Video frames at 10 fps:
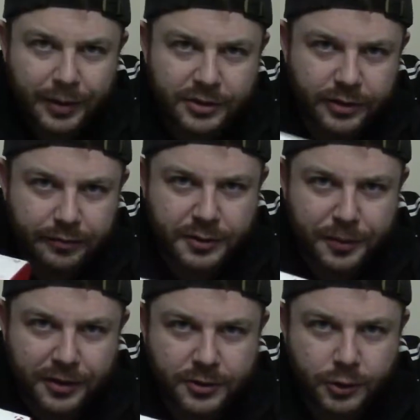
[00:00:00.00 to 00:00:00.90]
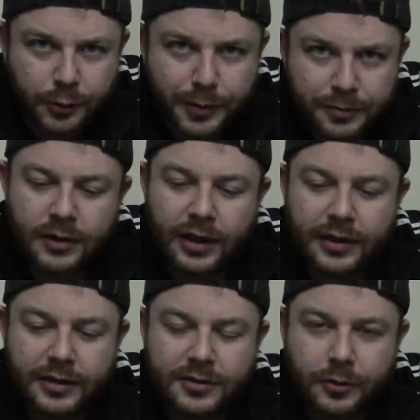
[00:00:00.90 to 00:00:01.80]
make sure you have a spare tube and
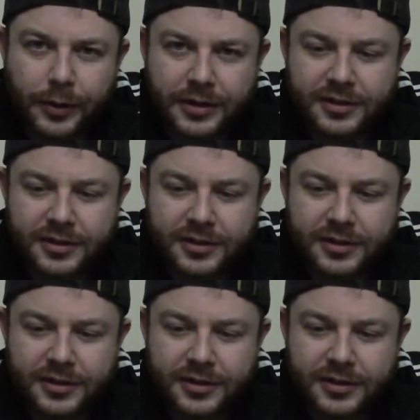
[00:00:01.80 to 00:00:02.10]
that it's the right